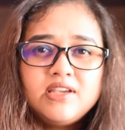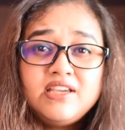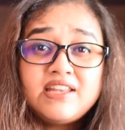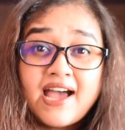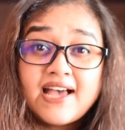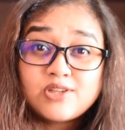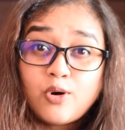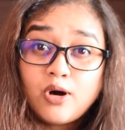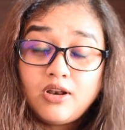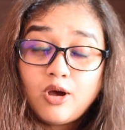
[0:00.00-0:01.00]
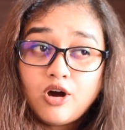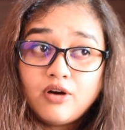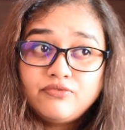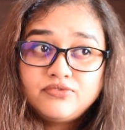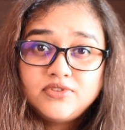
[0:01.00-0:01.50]
It has all
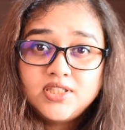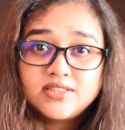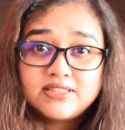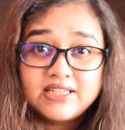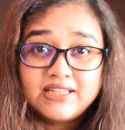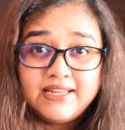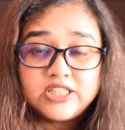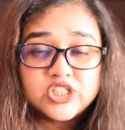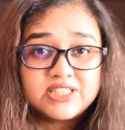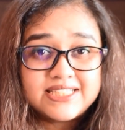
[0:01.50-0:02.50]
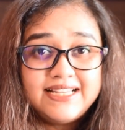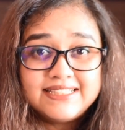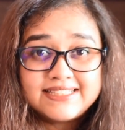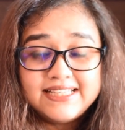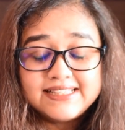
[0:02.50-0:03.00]
of the signature
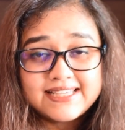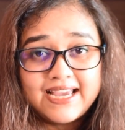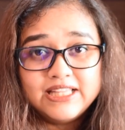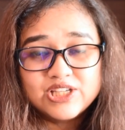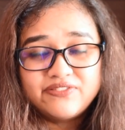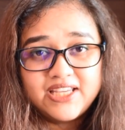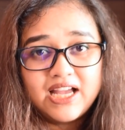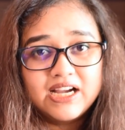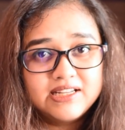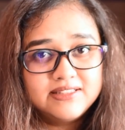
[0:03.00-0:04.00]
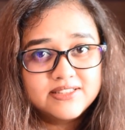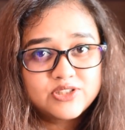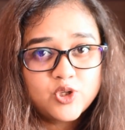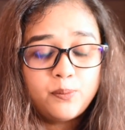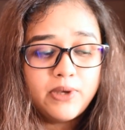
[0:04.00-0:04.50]
telltale signs of a young adult
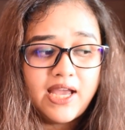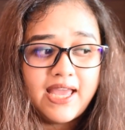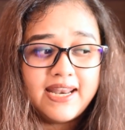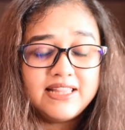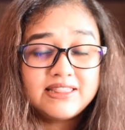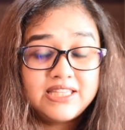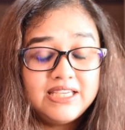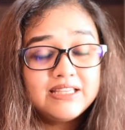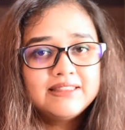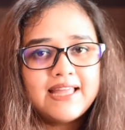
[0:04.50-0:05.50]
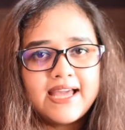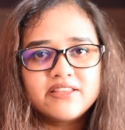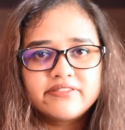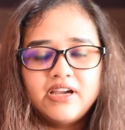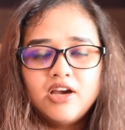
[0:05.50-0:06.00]
dystopia, and I think that
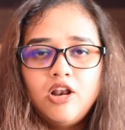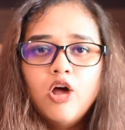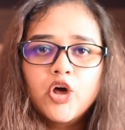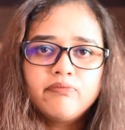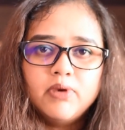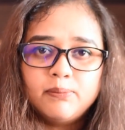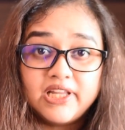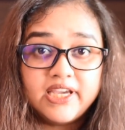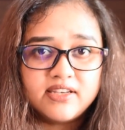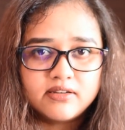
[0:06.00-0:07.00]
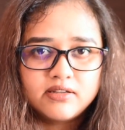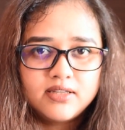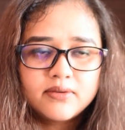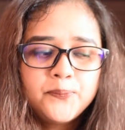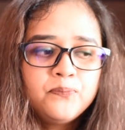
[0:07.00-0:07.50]
is why a lot of people hated
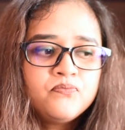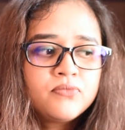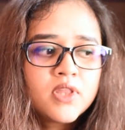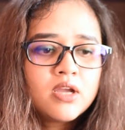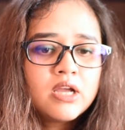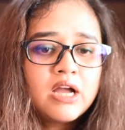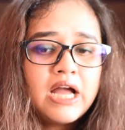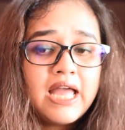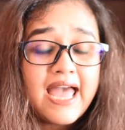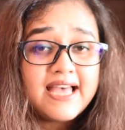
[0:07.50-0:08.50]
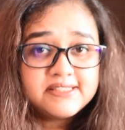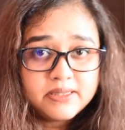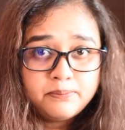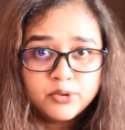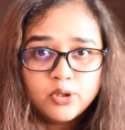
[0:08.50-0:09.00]
it. As
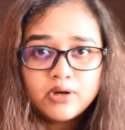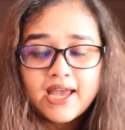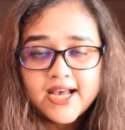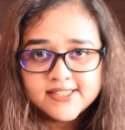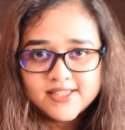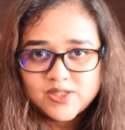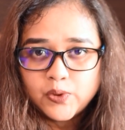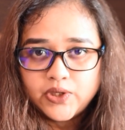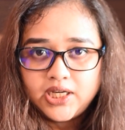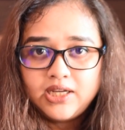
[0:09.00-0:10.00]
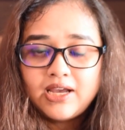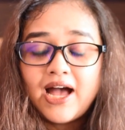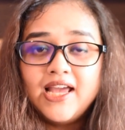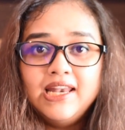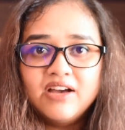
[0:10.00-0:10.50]
a book, as a story,
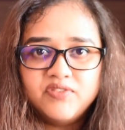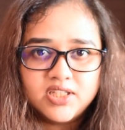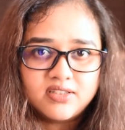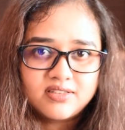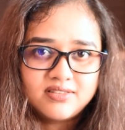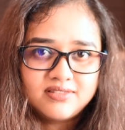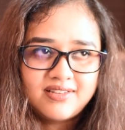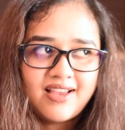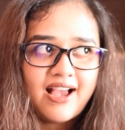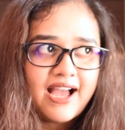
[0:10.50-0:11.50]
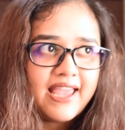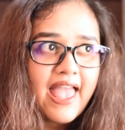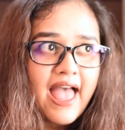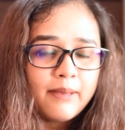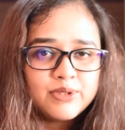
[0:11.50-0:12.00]
I loved it. I
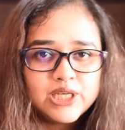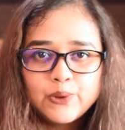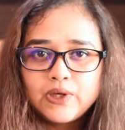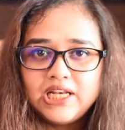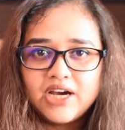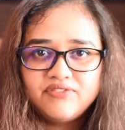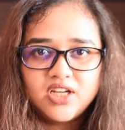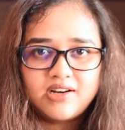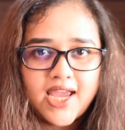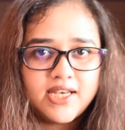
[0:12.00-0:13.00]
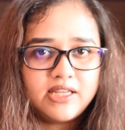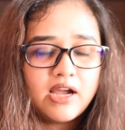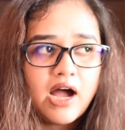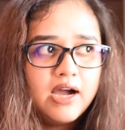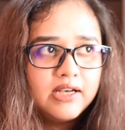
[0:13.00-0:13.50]
absolutely loved the writing.
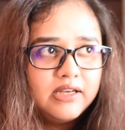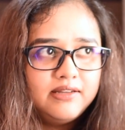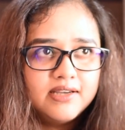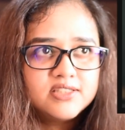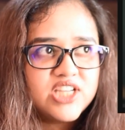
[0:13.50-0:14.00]
Aunt Lydia's